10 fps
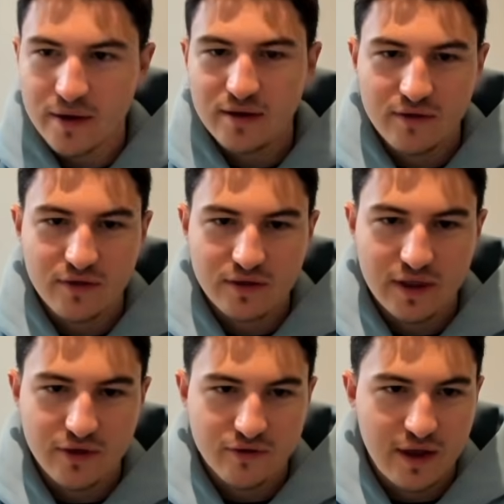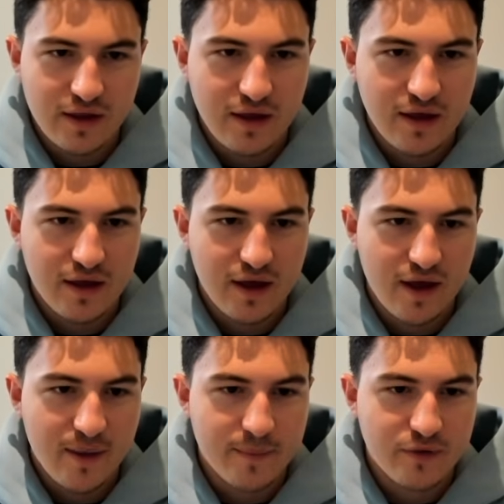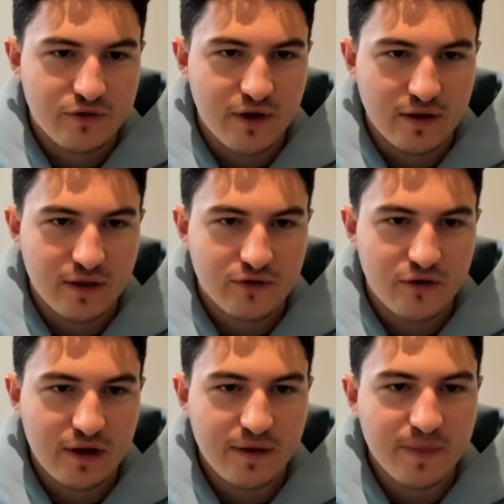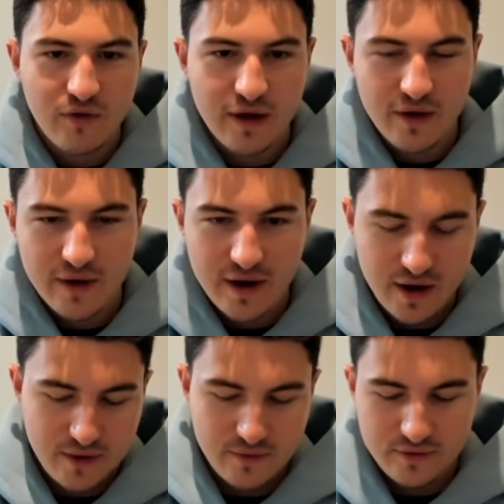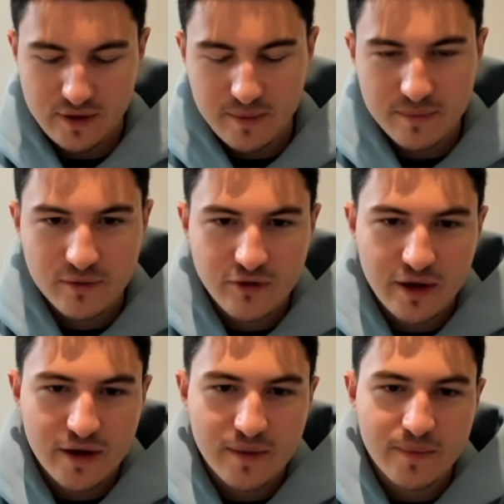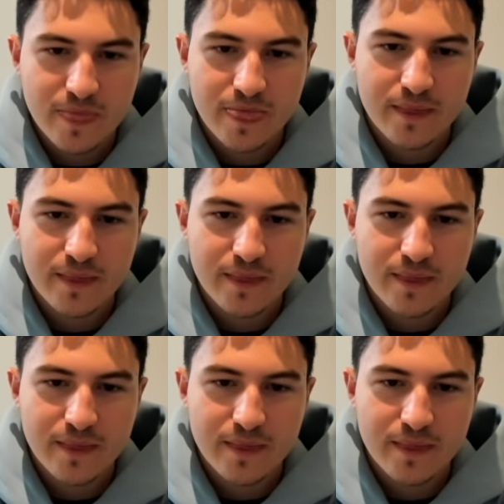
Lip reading: And it doesn't look like there's any share links created. If we go here, we'll say Jacob.